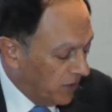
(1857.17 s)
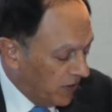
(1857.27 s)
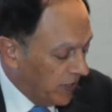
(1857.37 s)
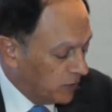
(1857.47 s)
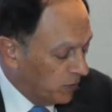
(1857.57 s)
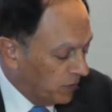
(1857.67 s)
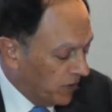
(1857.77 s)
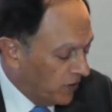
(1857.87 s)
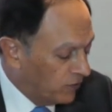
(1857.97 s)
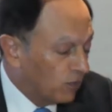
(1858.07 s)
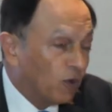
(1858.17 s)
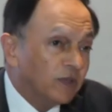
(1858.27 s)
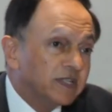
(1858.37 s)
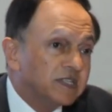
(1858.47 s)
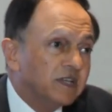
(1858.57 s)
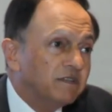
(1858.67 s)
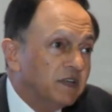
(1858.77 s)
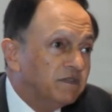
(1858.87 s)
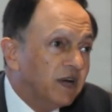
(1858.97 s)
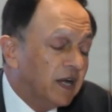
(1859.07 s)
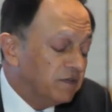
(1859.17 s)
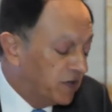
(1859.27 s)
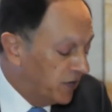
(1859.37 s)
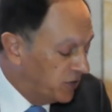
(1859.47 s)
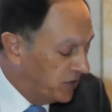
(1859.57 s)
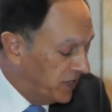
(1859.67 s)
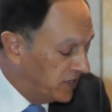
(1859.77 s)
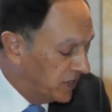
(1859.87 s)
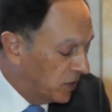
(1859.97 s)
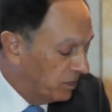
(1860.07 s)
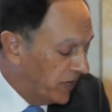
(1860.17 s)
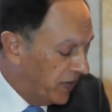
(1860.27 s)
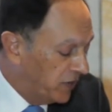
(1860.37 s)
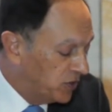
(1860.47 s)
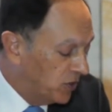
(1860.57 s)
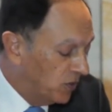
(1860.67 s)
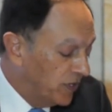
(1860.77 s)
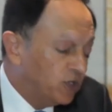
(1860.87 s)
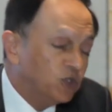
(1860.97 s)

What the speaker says: partner for more than 75 countries compared to only